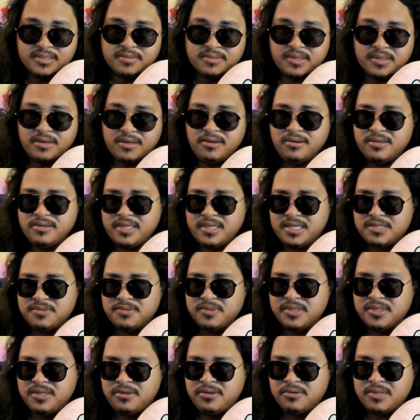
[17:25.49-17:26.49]
I'm like, oh, that's
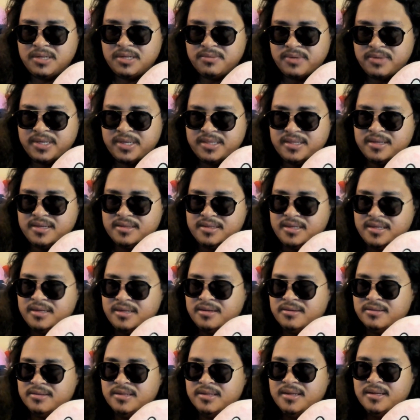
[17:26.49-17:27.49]
really cool. I'll write that
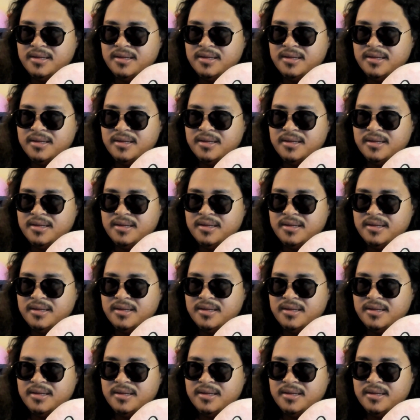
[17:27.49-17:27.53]
down.